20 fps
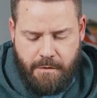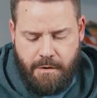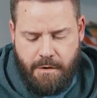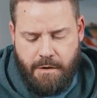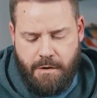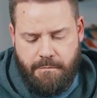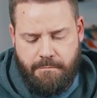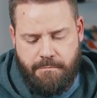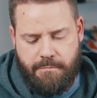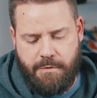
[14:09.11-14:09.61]

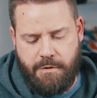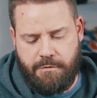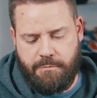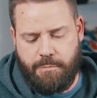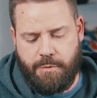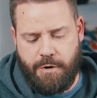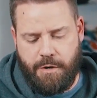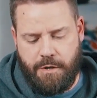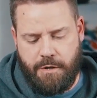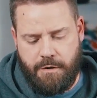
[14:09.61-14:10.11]
Okay, that's
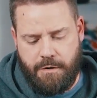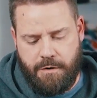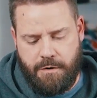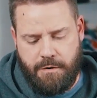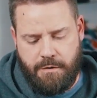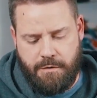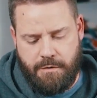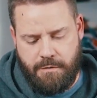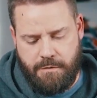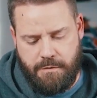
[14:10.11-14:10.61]
pretty good.
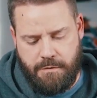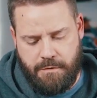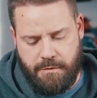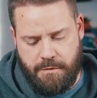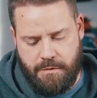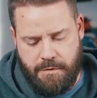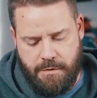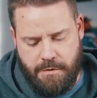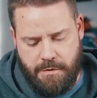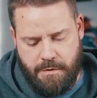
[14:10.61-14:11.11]

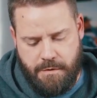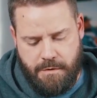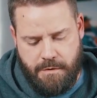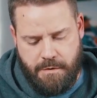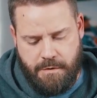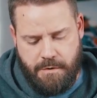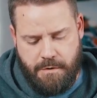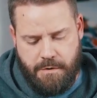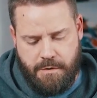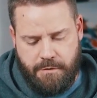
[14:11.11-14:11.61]

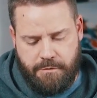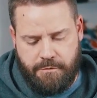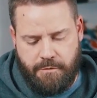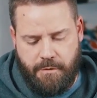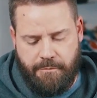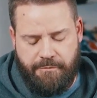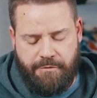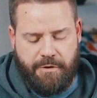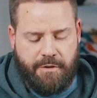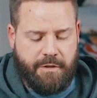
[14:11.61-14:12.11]
So
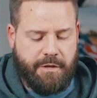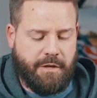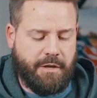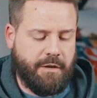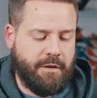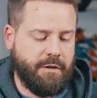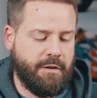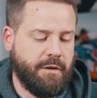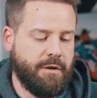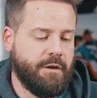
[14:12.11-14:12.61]
I'm feeling,